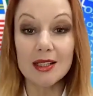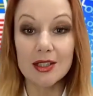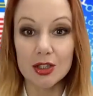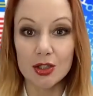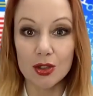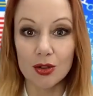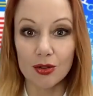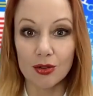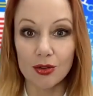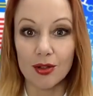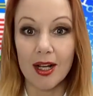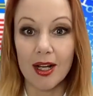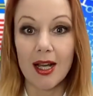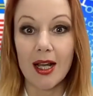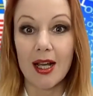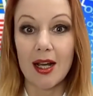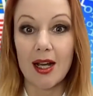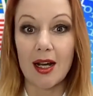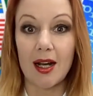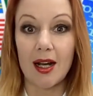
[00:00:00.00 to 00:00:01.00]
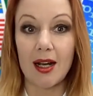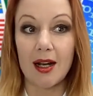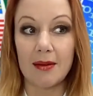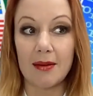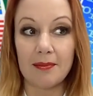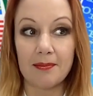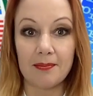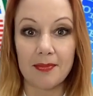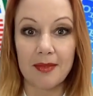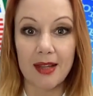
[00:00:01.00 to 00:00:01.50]
So,
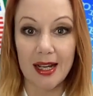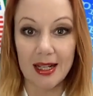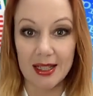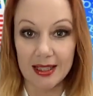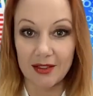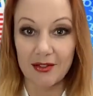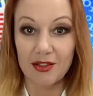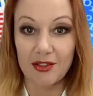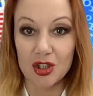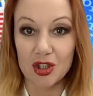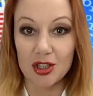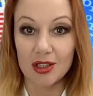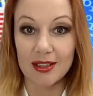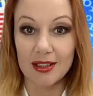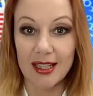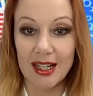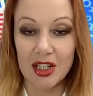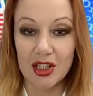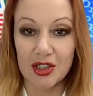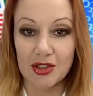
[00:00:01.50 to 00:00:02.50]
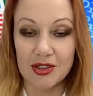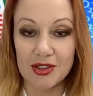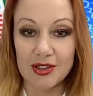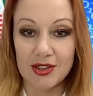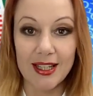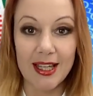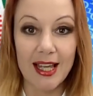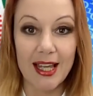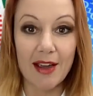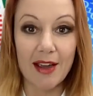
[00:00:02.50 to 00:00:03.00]
artificial
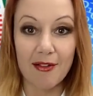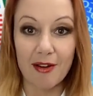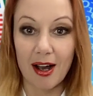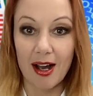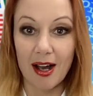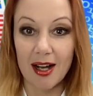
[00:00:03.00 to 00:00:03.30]
intelligence gave